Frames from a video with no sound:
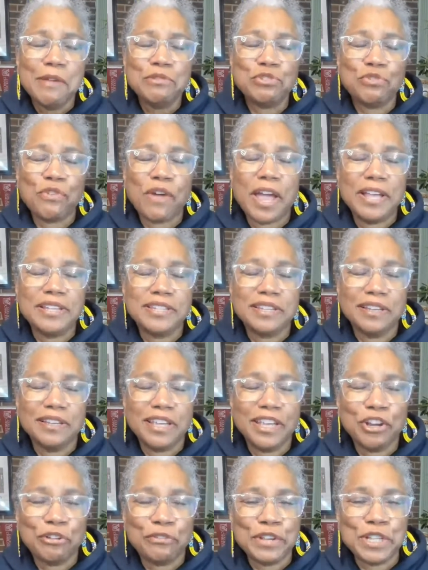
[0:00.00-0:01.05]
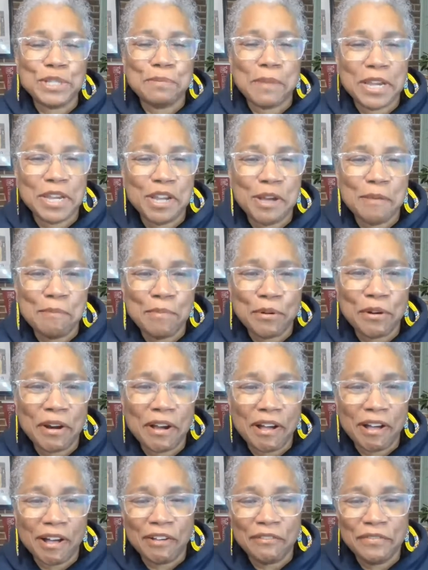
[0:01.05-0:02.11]
Trying to increase my number
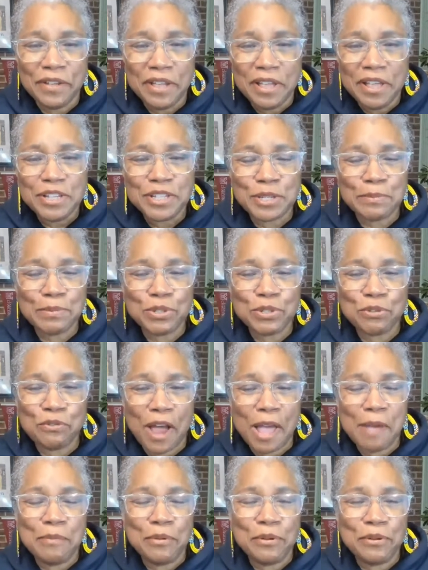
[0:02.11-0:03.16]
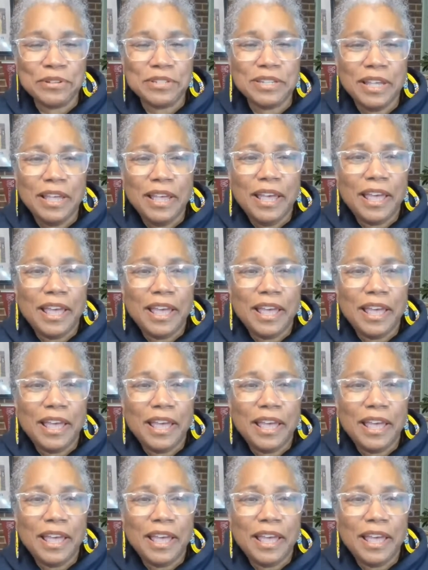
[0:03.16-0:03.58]
of subscribers,